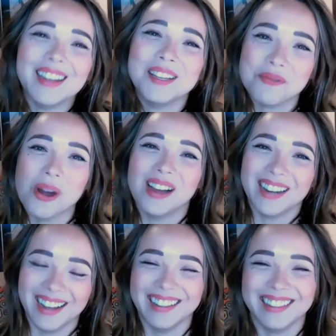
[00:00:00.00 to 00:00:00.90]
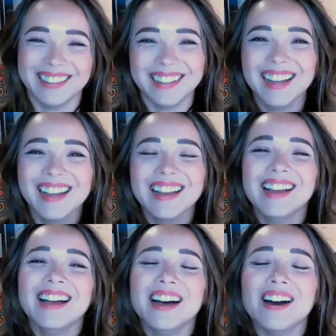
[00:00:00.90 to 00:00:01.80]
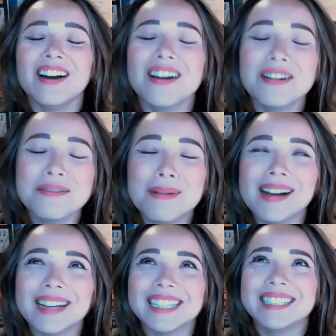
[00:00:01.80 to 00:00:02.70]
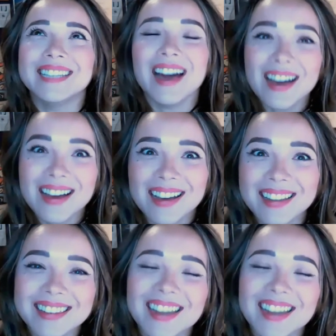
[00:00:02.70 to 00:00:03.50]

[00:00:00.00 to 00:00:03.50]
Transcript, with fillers: in 1L? Oh my God.